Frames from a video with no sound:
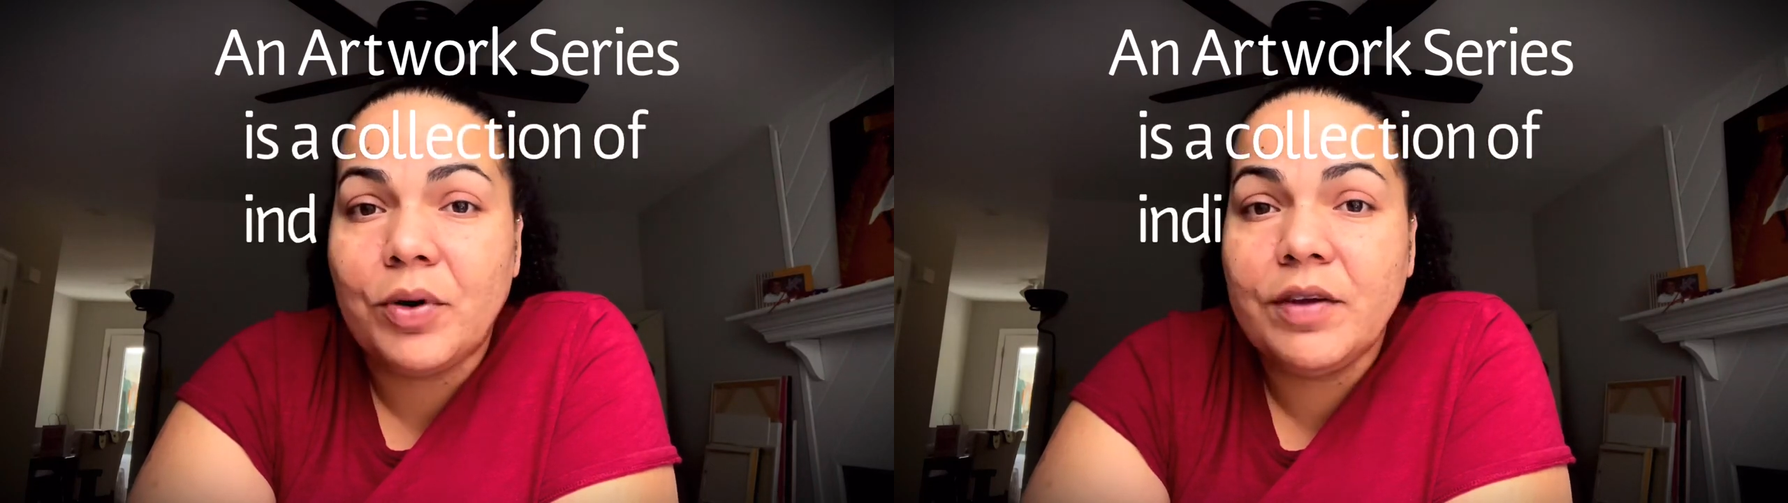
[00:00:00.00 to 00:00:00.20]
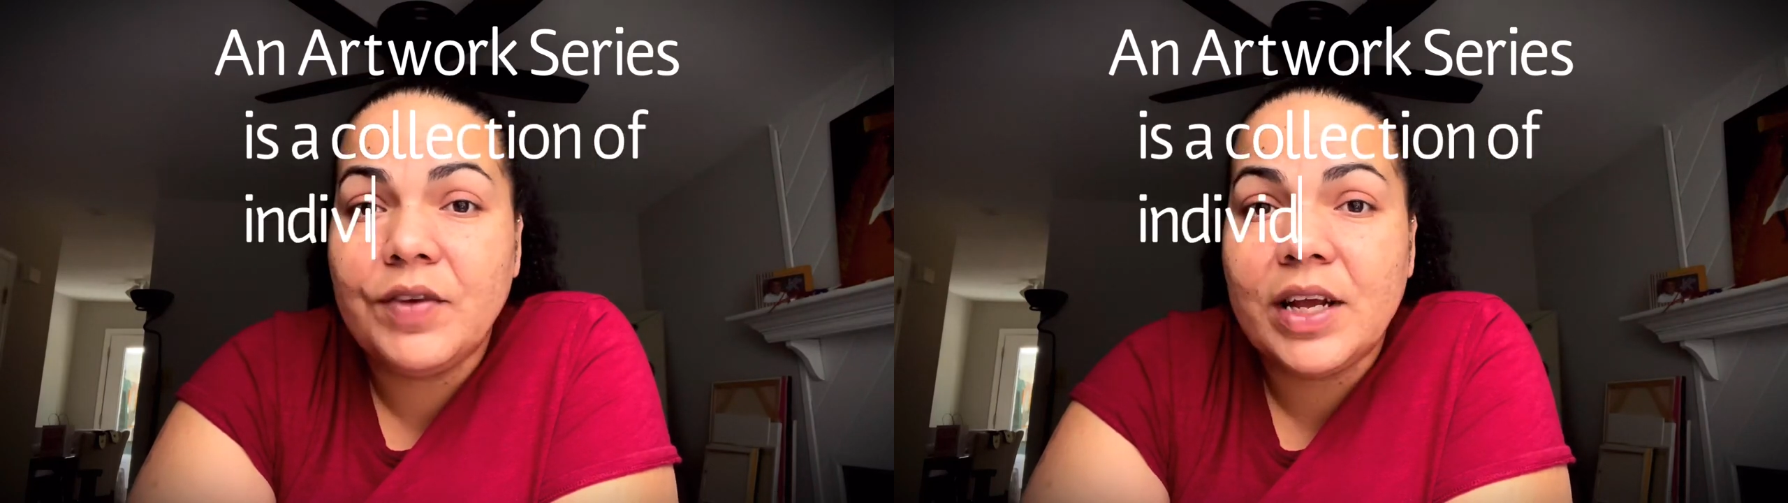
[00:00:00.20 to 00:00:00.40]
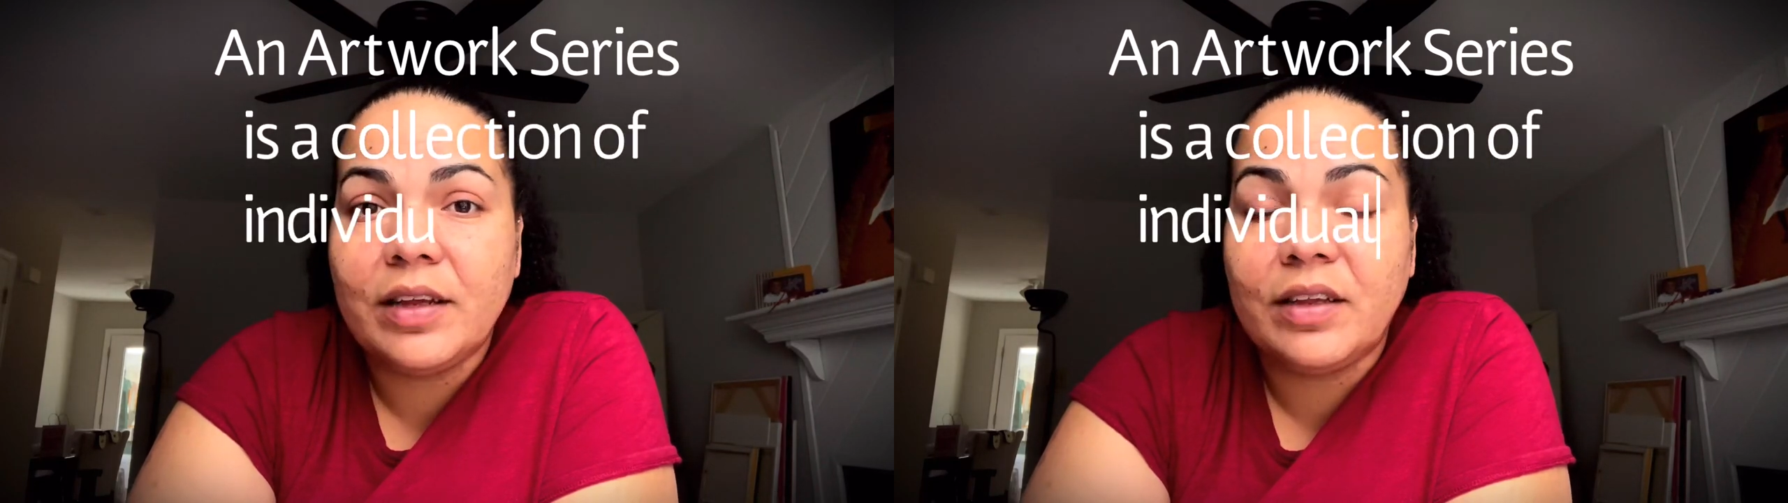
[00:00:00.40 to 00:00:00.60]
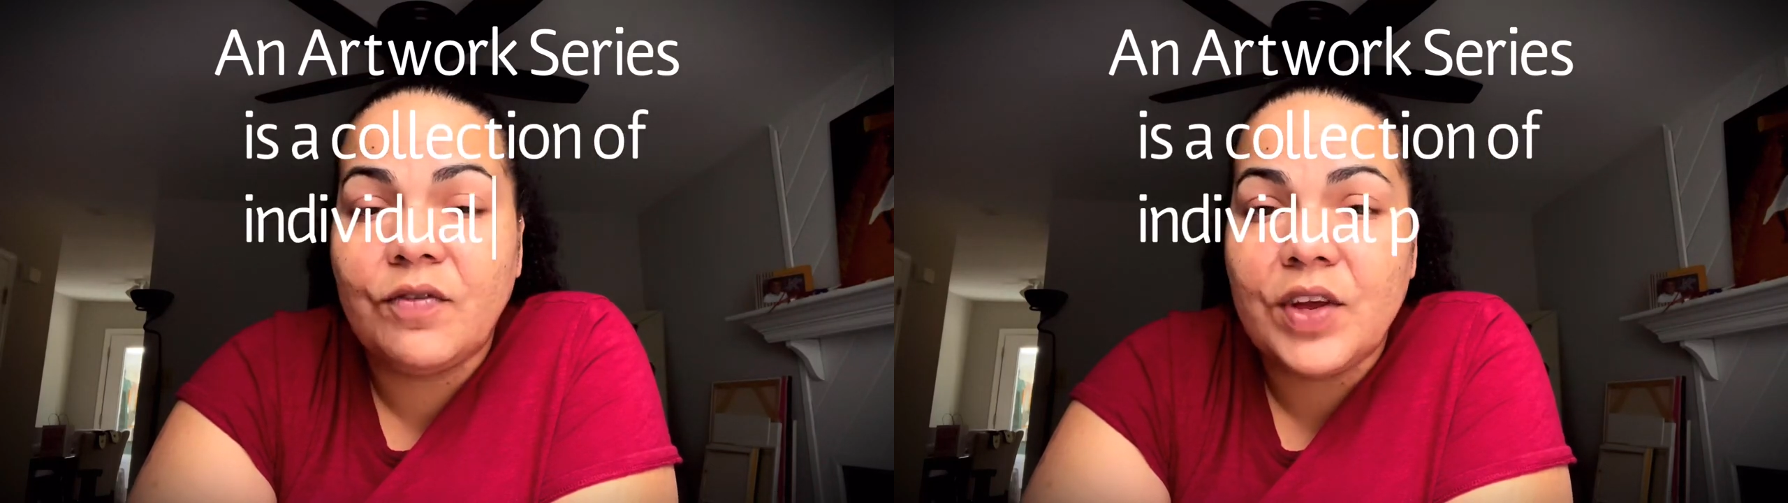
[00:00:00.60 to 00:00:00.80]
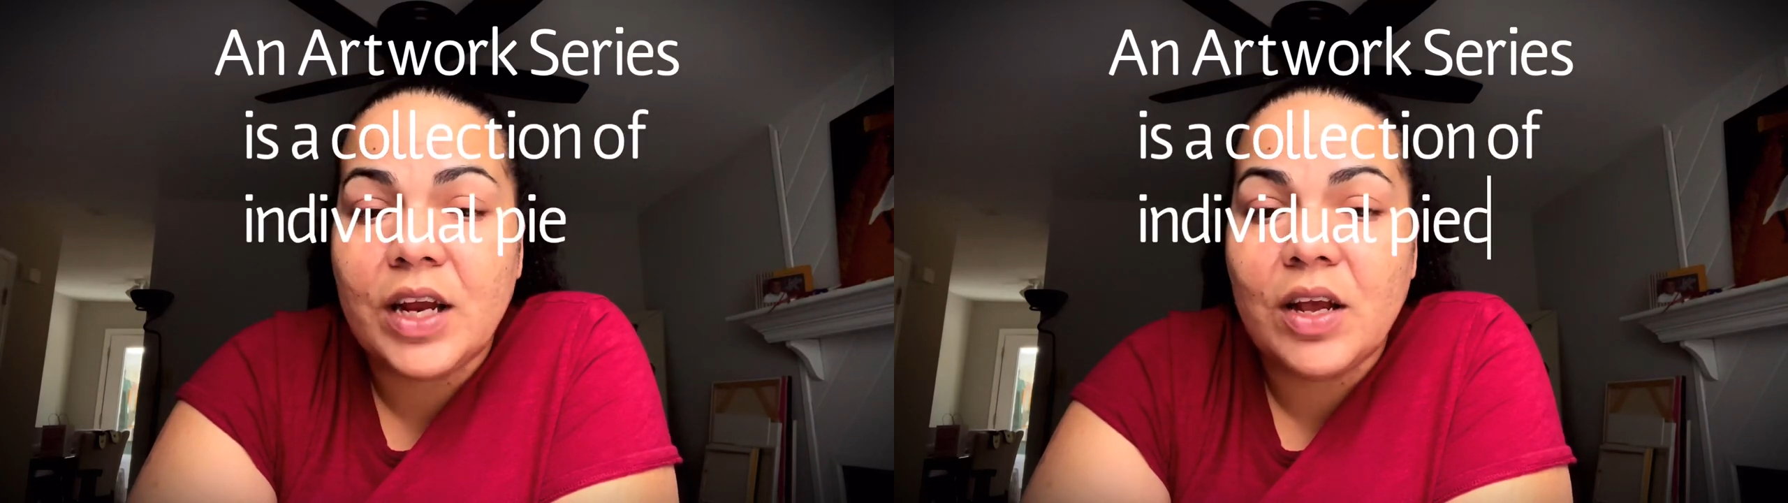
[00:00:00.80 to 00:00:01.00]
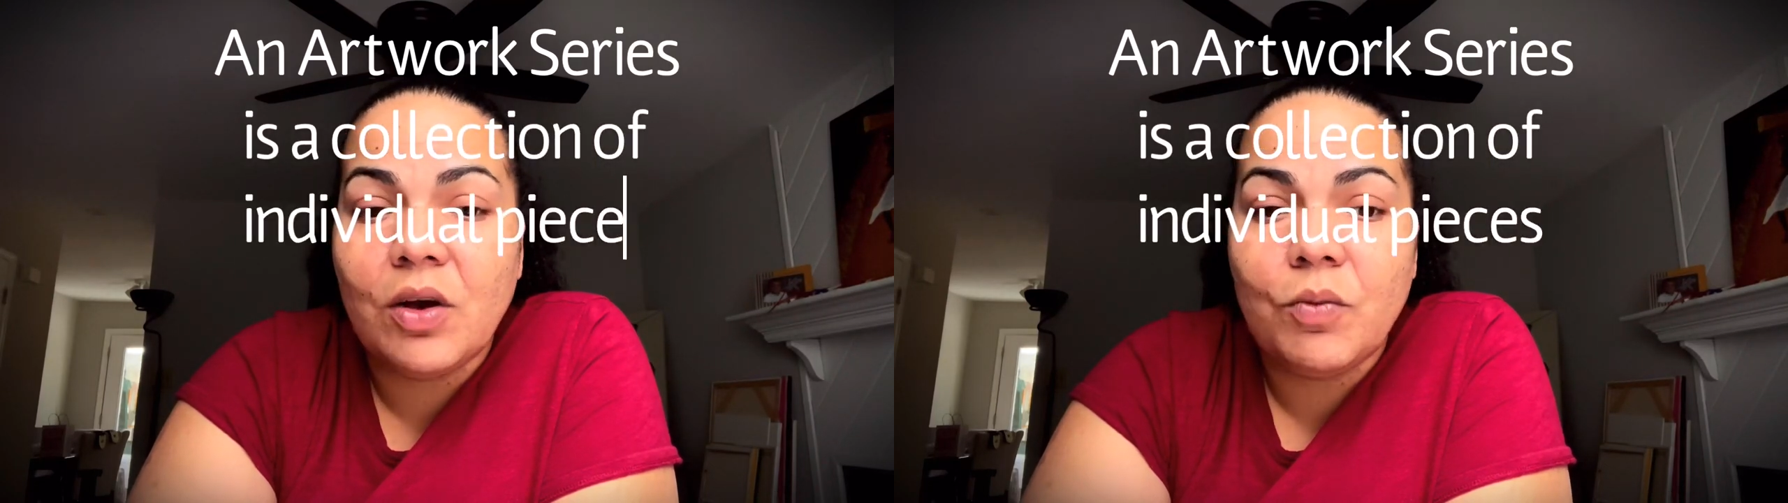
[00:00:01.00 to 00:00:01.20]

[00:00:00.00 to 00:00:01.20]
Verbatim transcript: previous video,